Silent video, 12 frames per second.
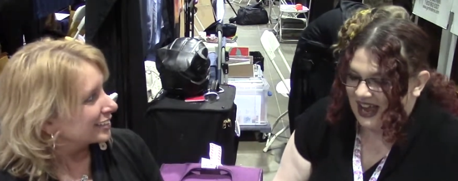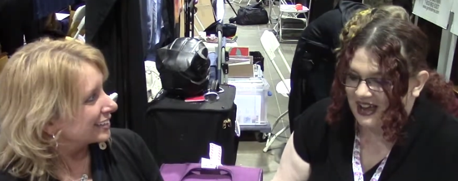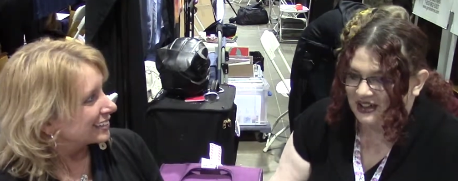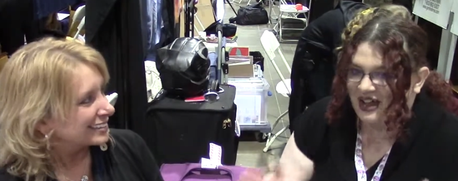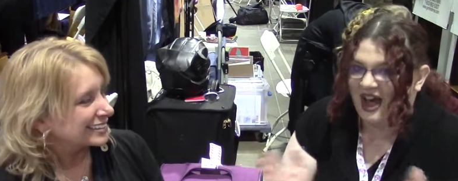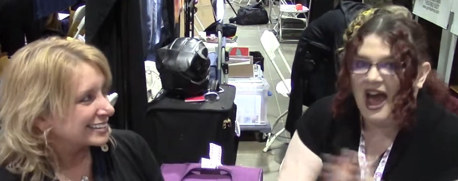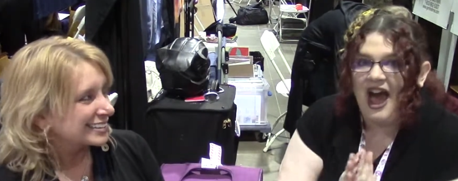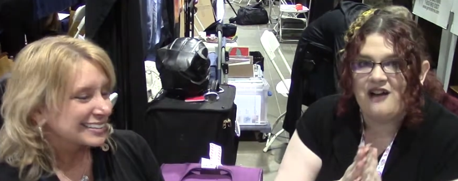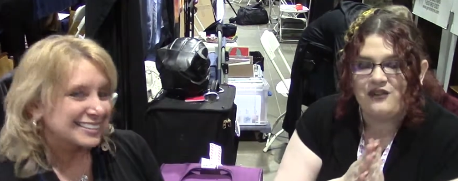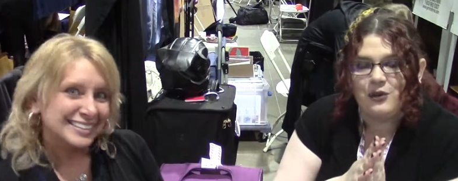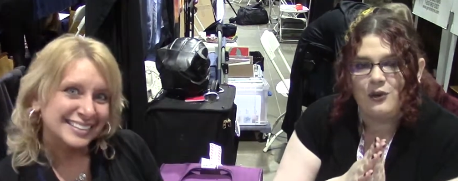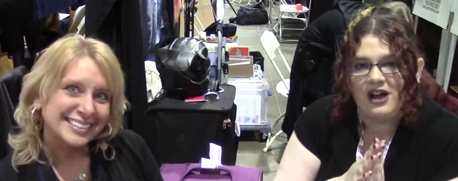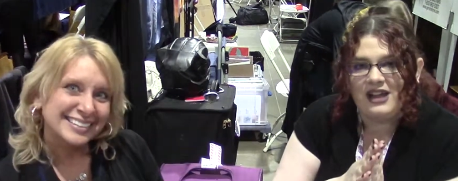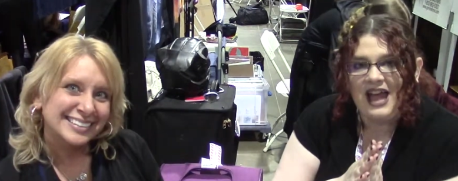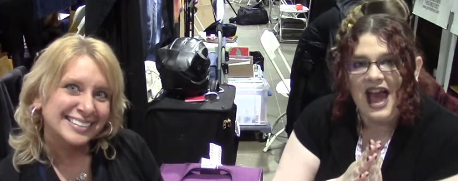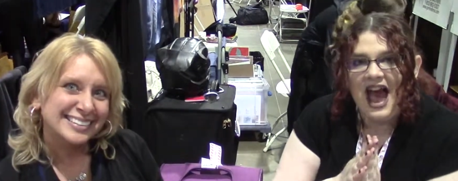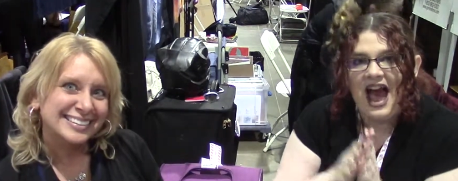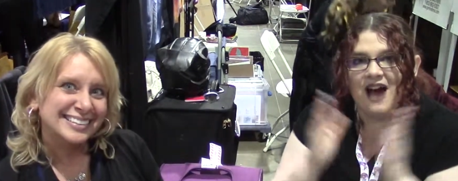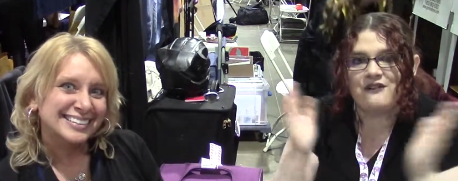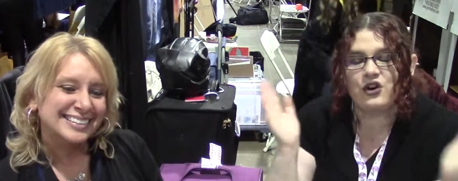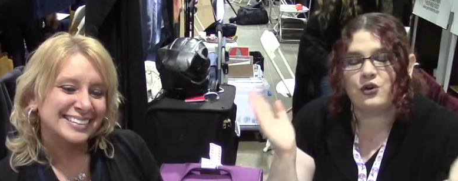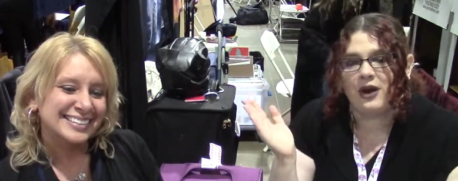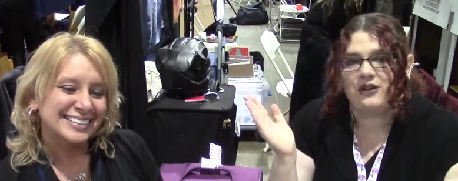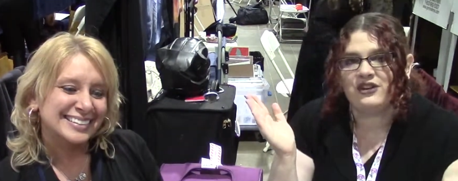Speaker 1: And everyone, have
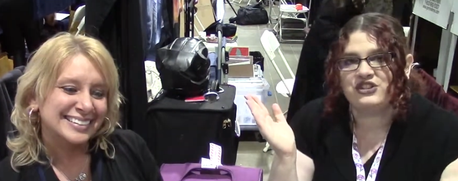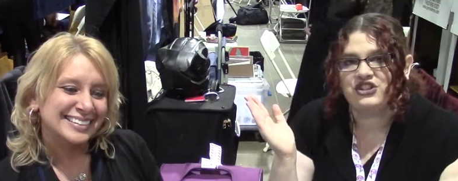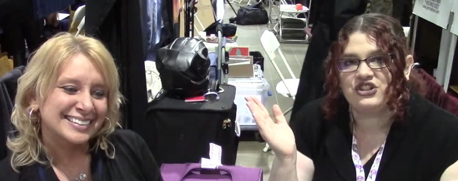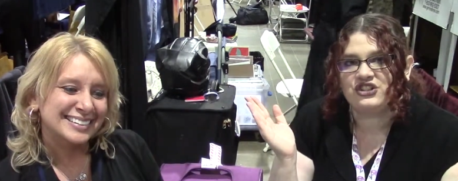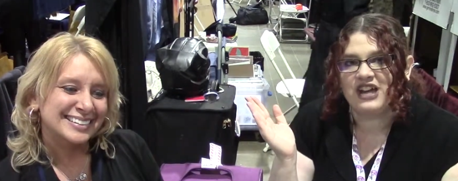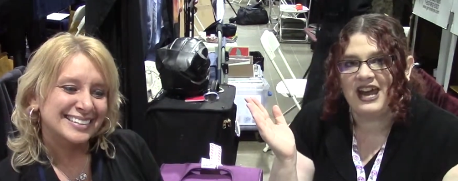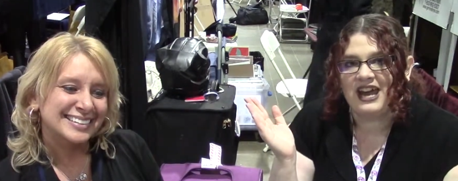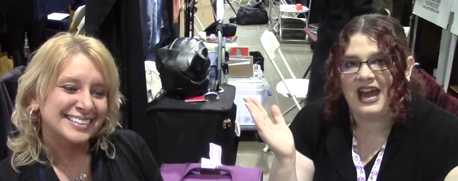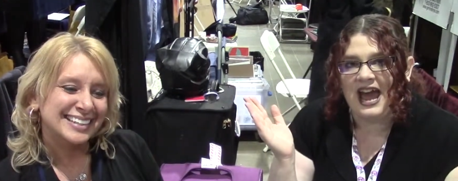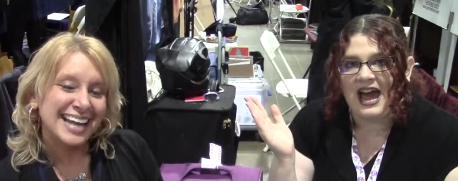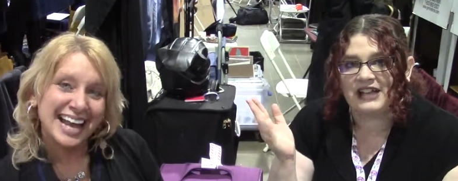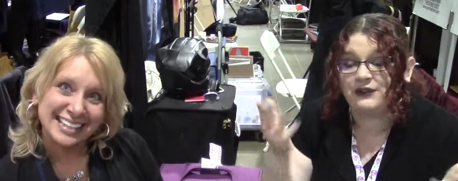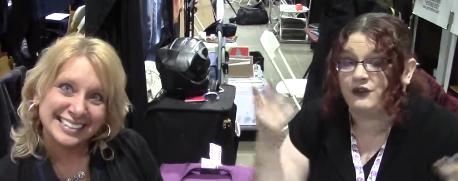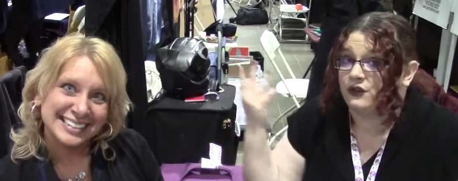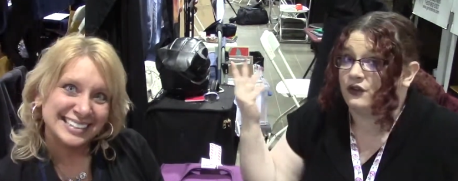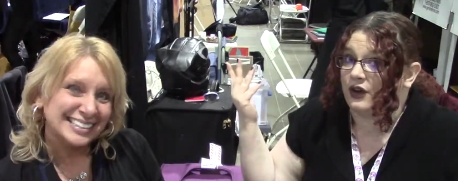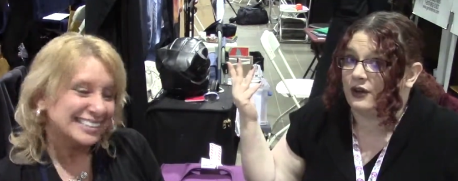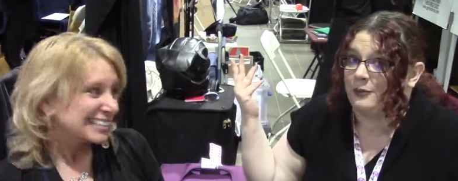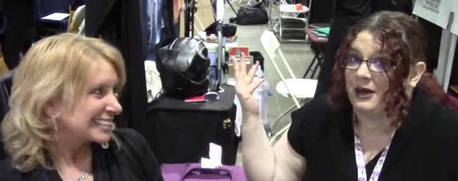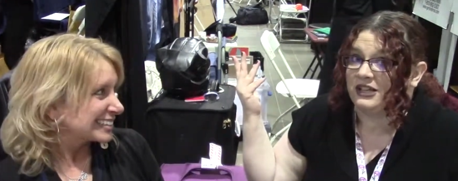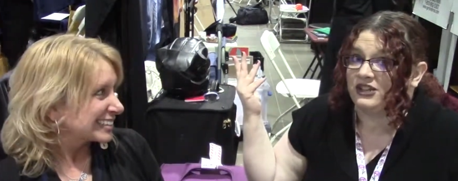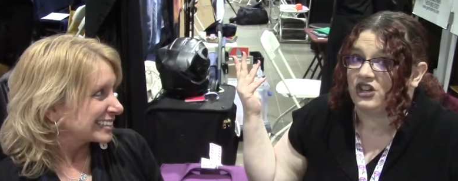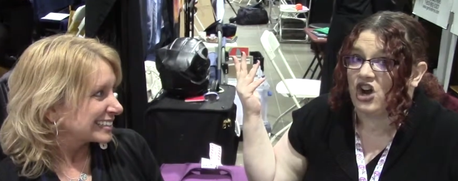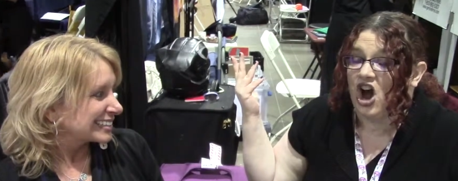a great rest of your day, and yes. if you've been
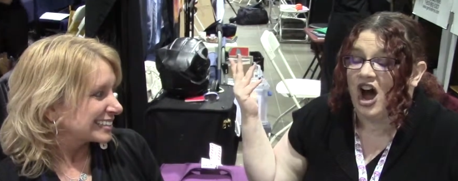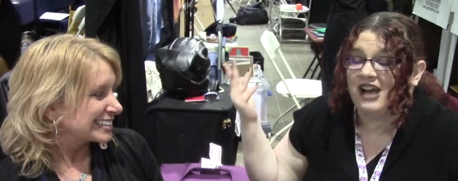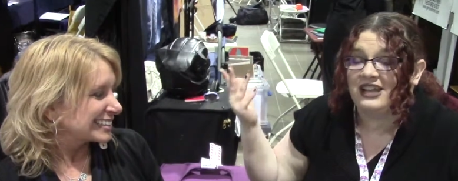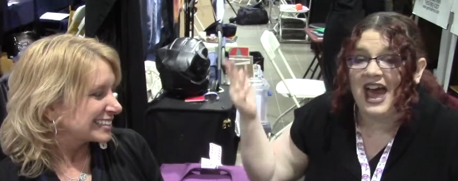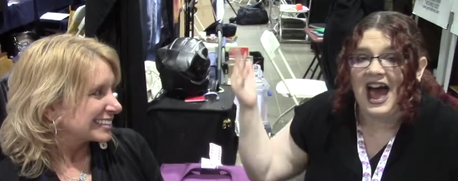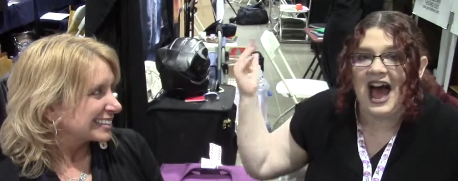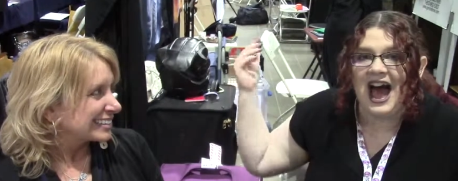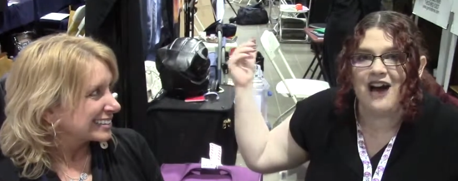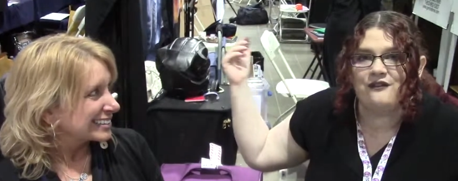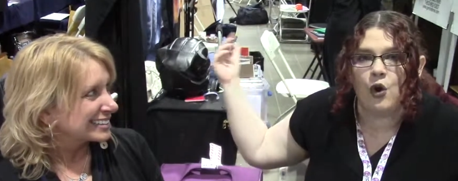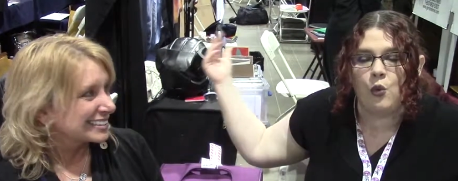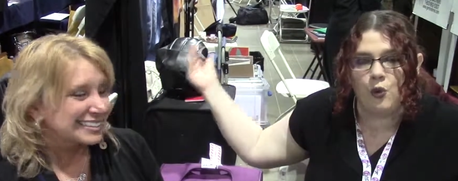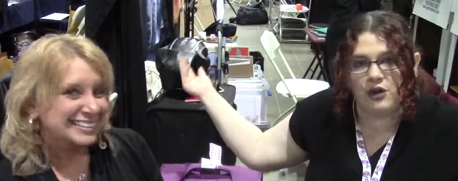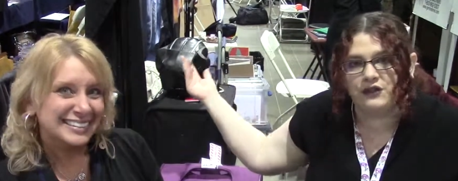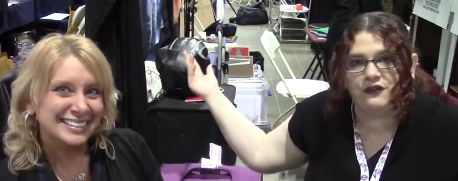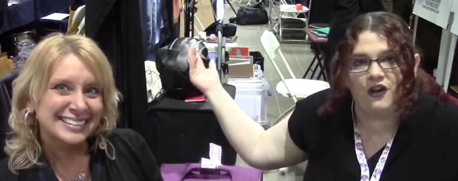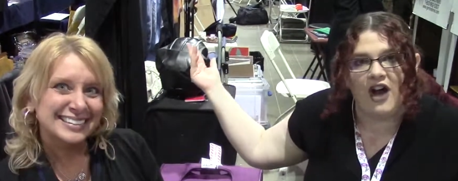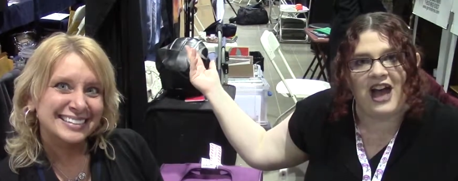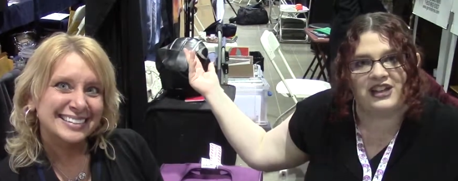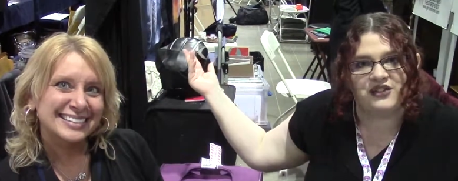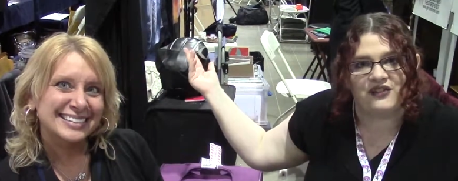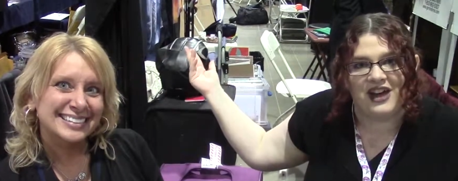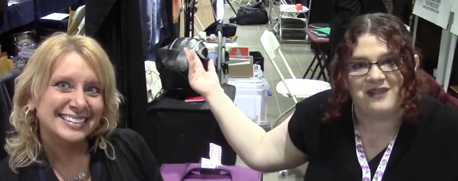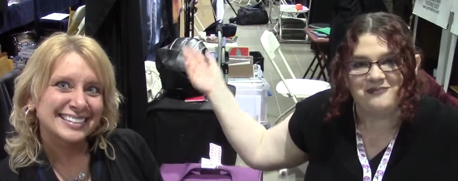at the con, have a wonderful end
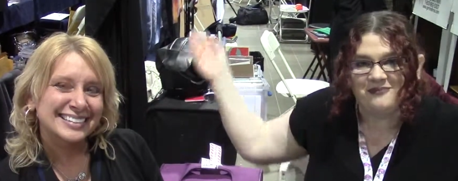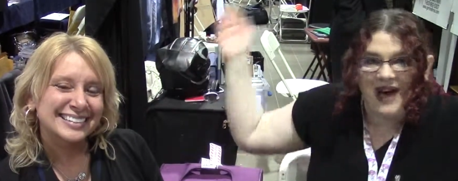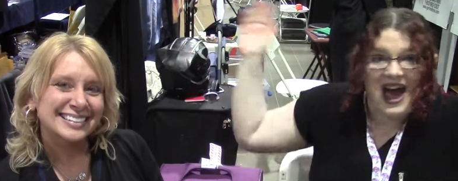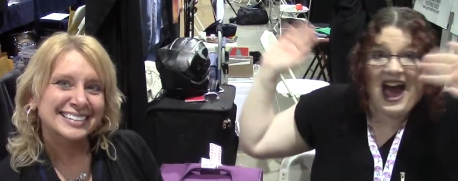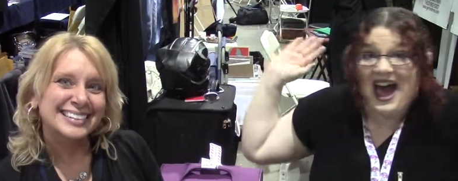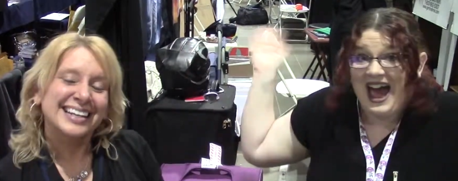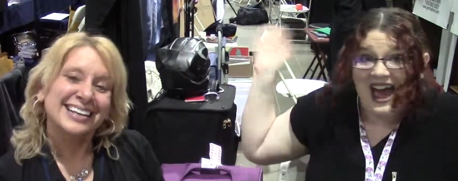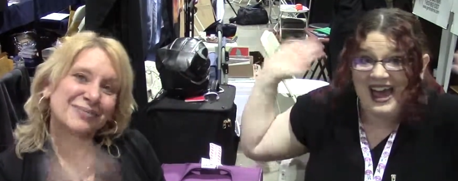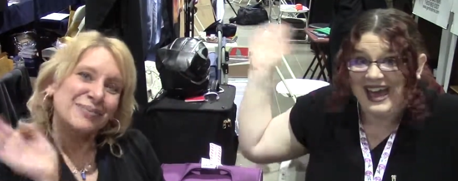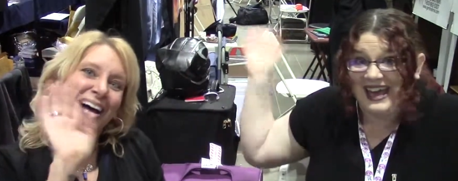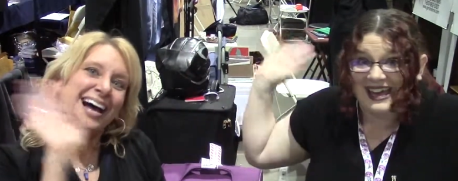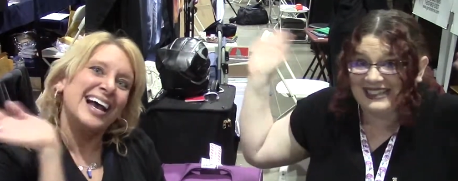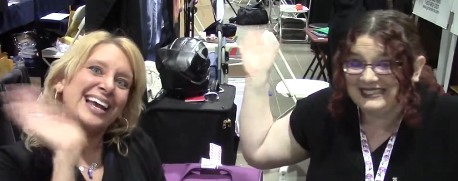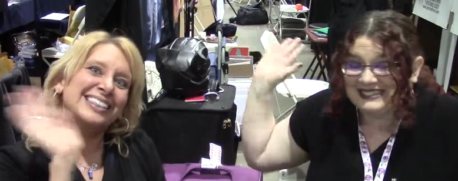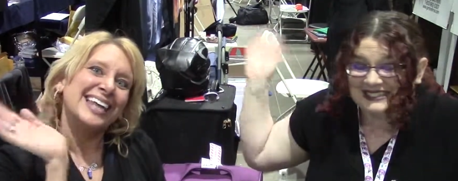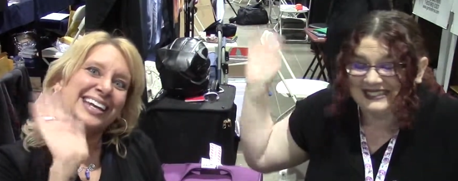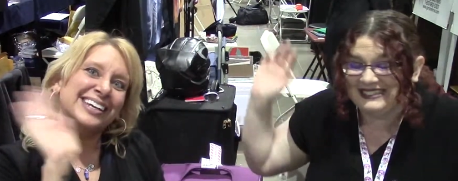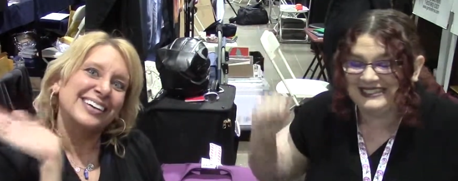of it. Bye. Bye. Thank